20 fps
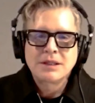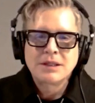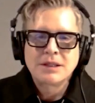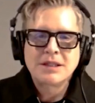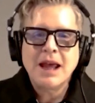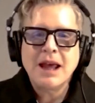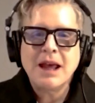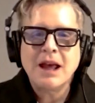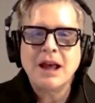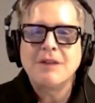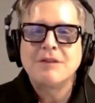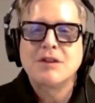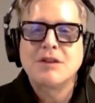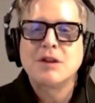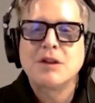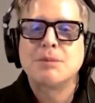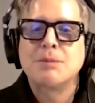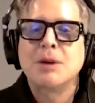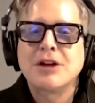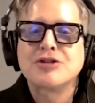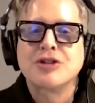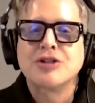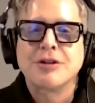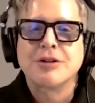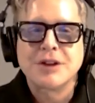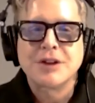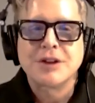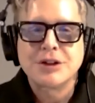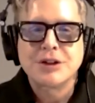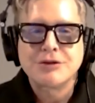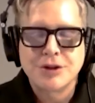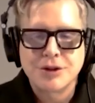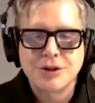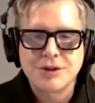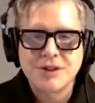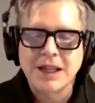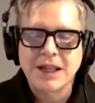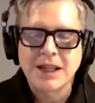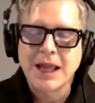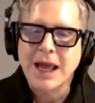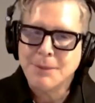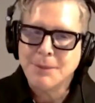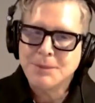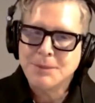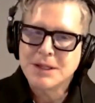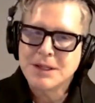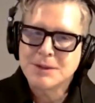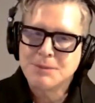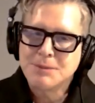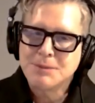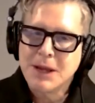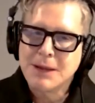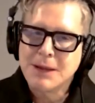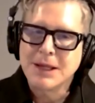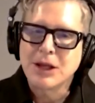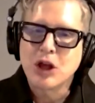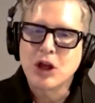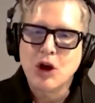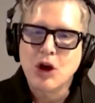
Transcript: Today, I have the pleasure of introducing Happiest Baby